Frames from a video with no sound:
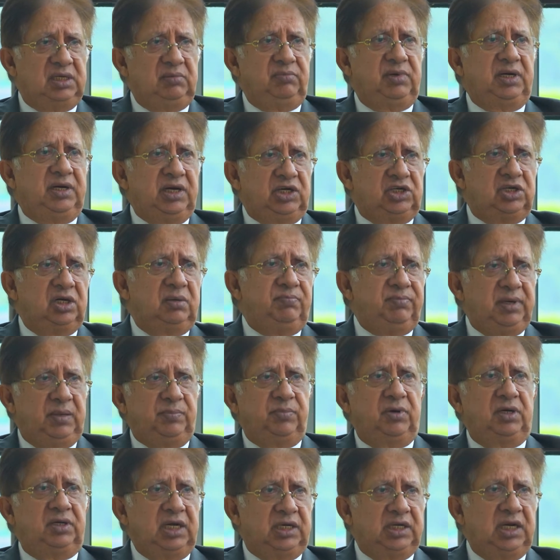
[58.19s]
and immigration,
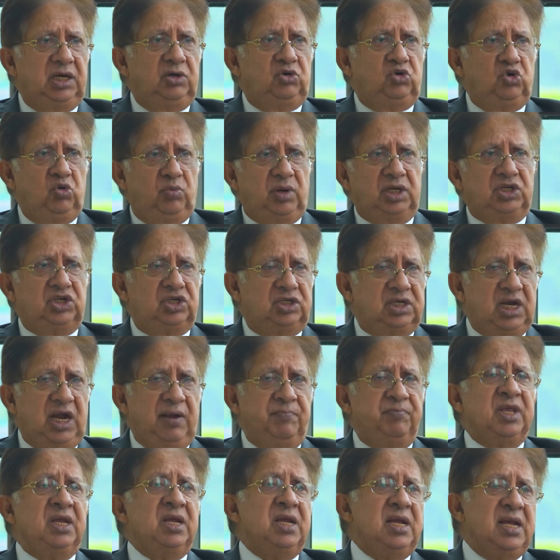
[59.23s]
people taking too much
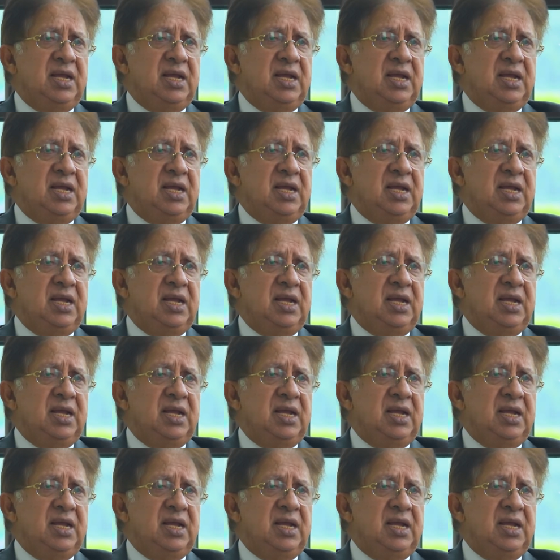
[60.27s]
time.